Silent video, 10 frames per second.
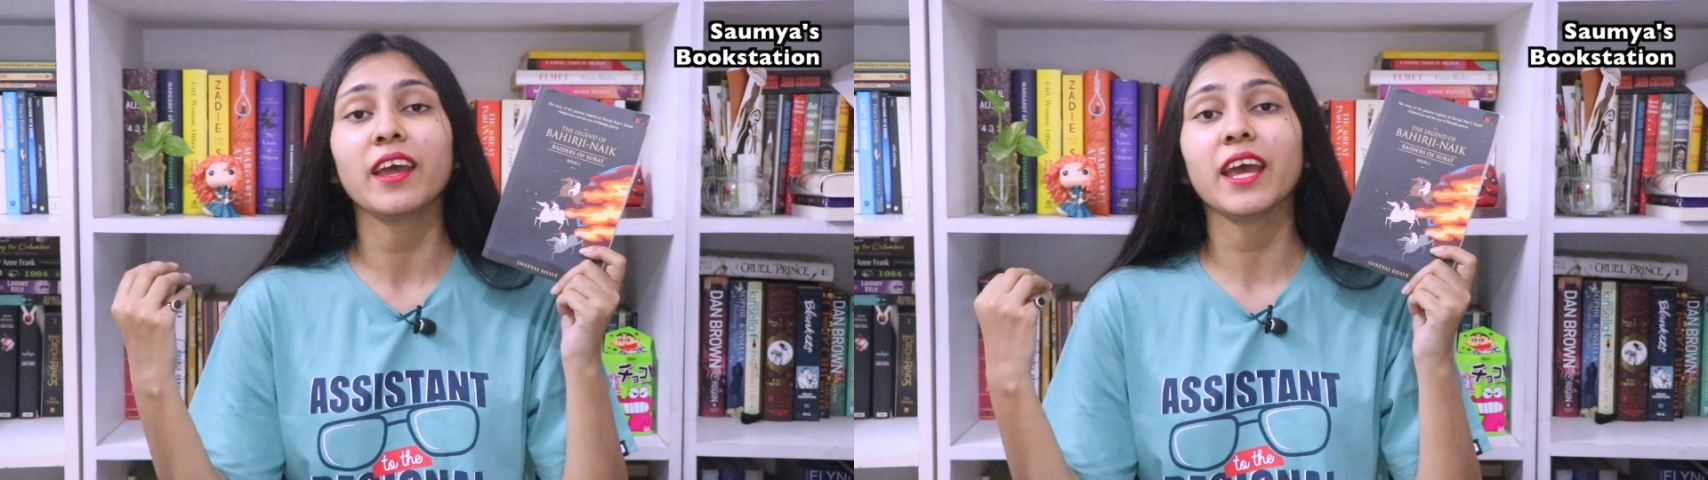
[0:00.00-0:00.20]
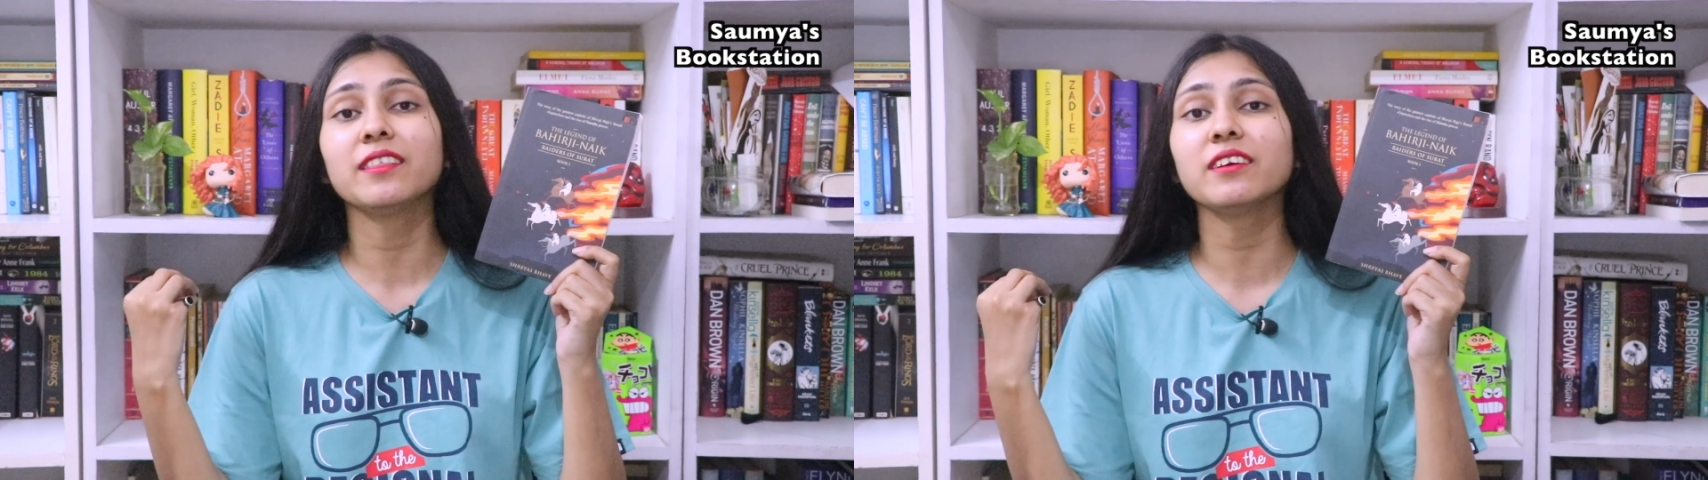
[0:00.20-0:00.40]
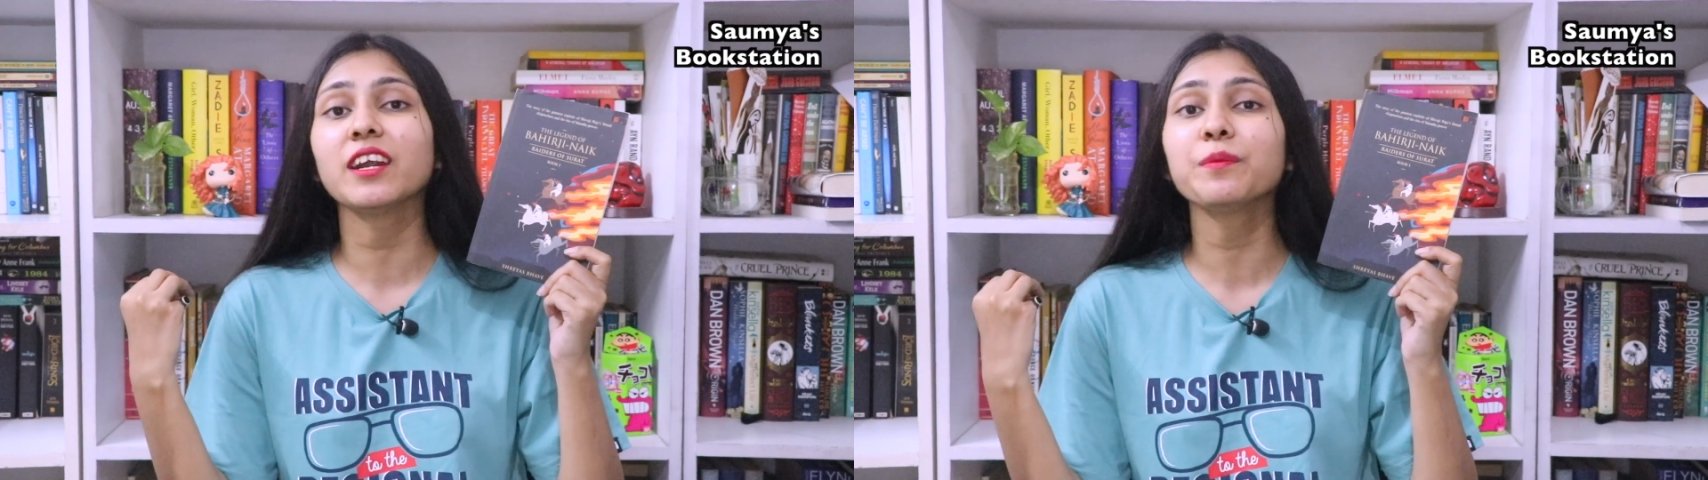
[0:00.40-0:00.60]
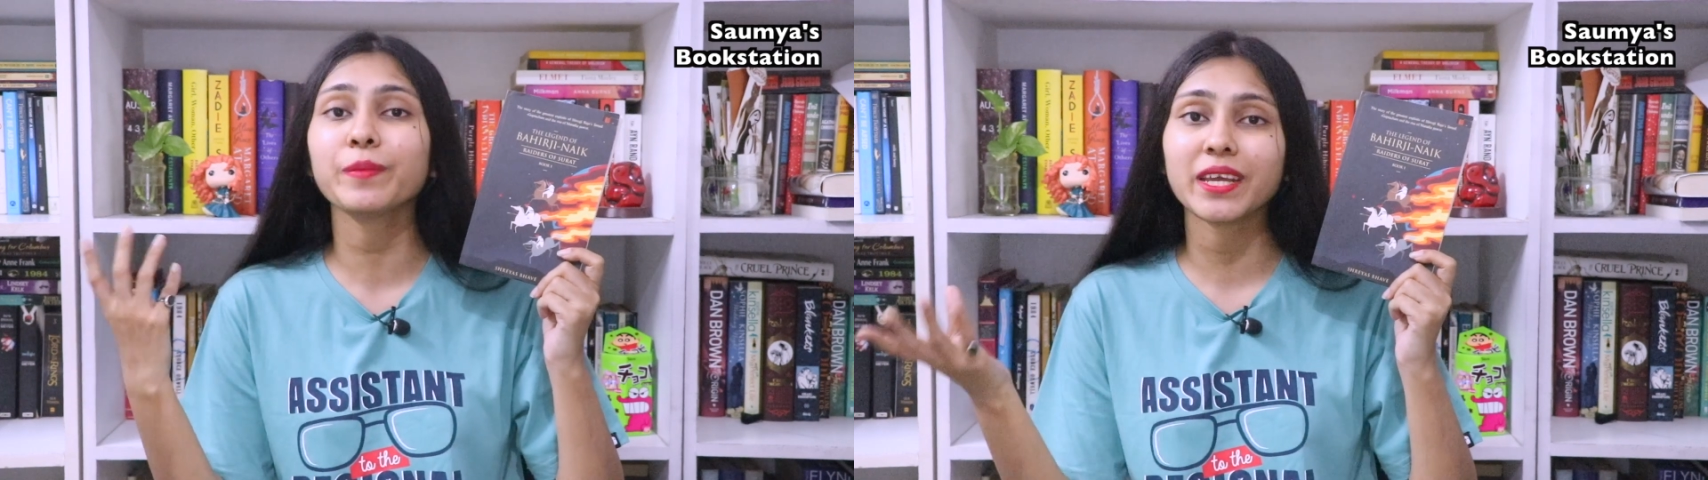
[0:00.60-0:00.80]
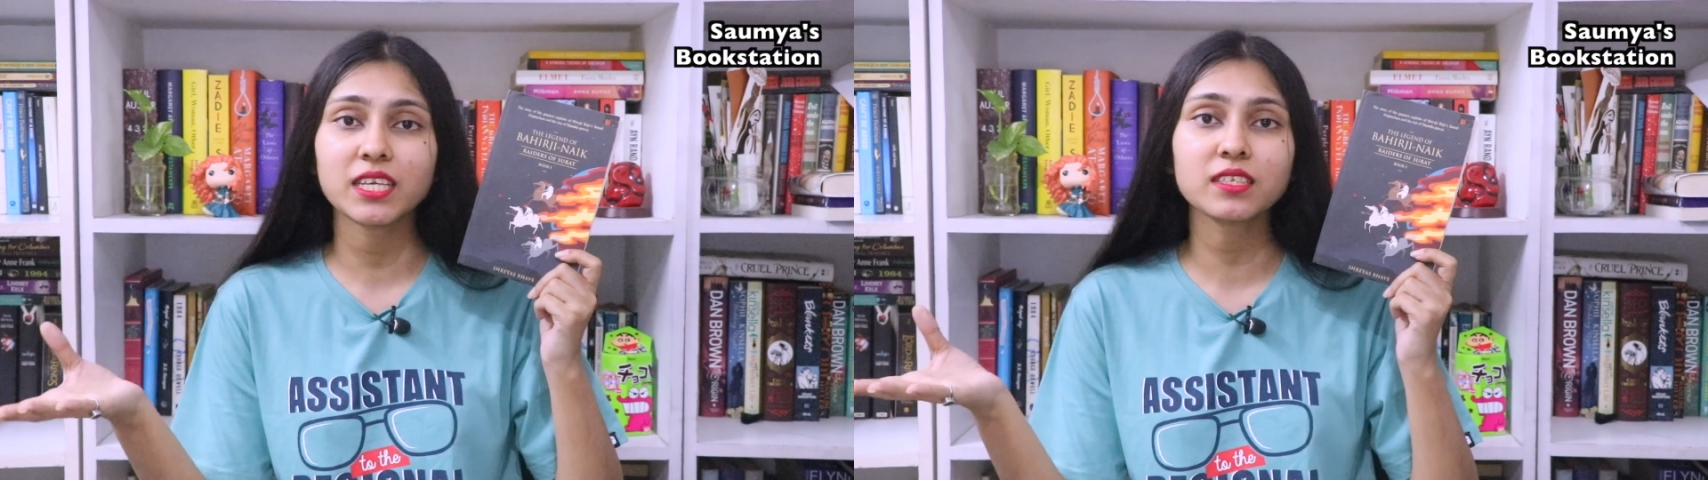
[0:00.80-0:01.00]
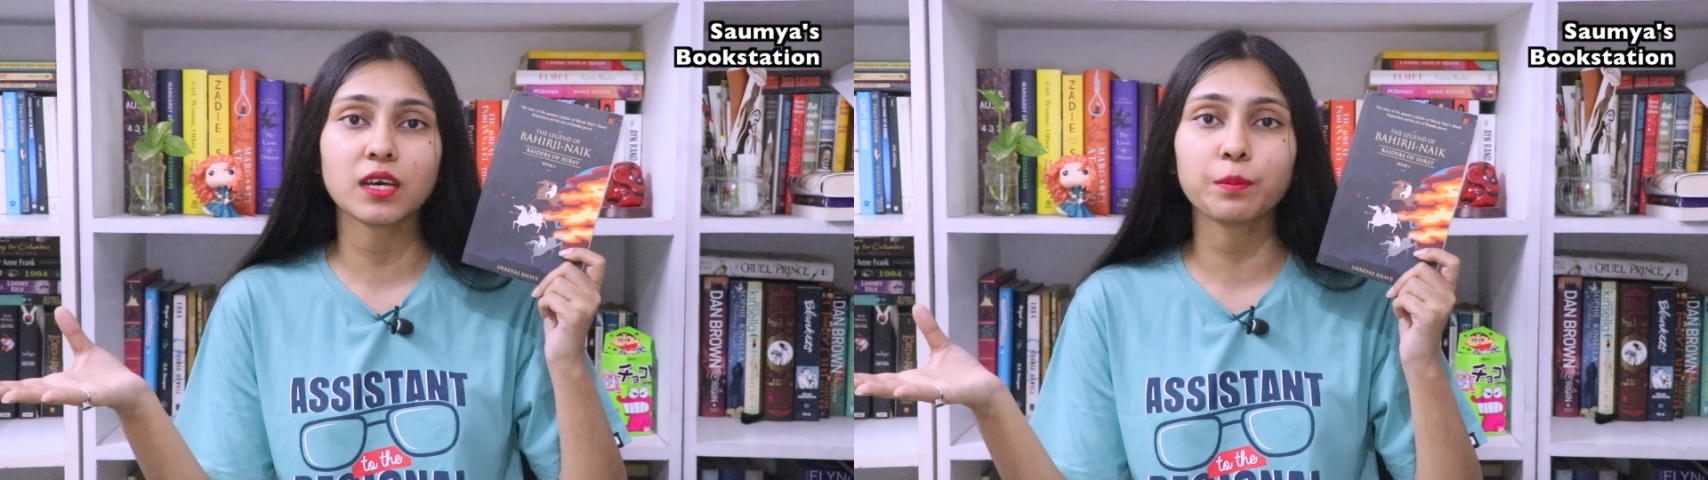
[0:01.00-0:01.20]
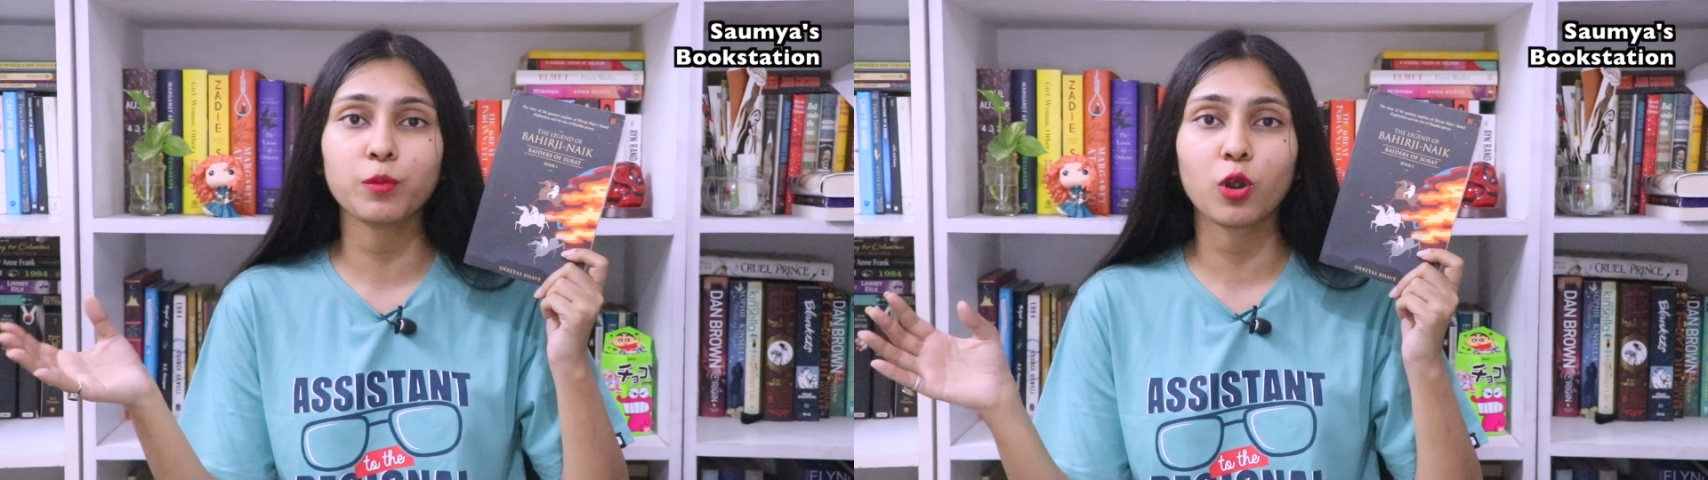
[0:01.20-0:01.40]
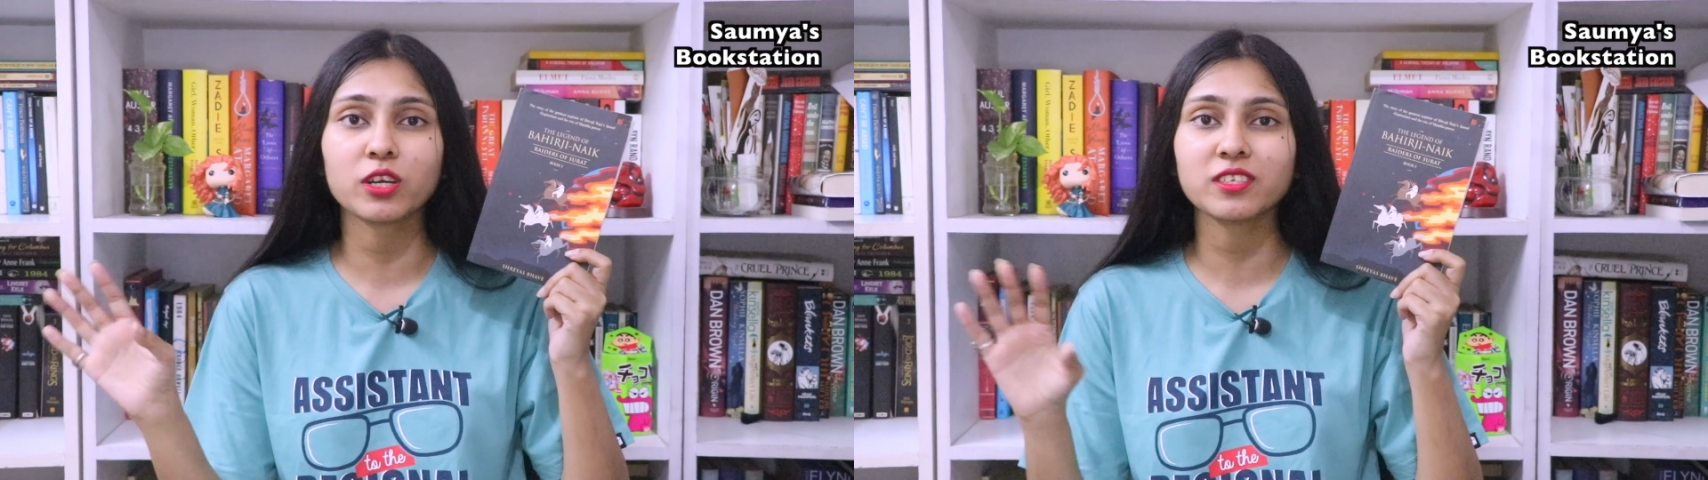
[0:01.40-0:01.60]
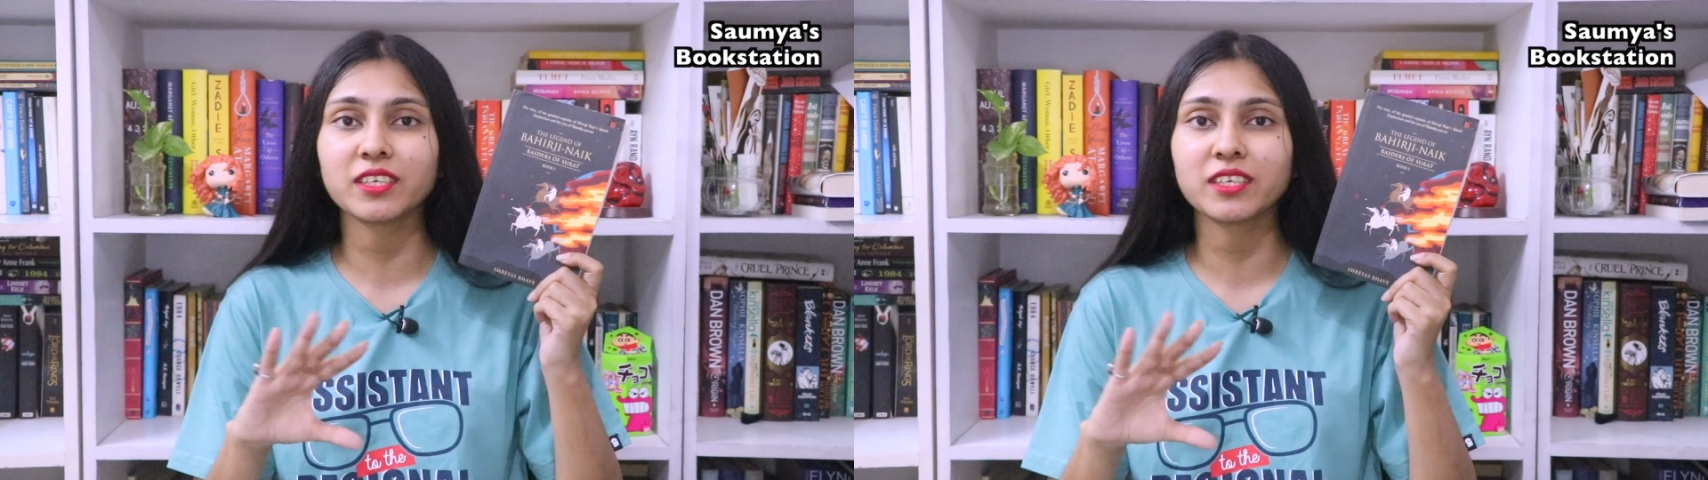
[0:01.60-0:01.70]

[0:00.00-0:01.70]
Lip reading: And there are many subplots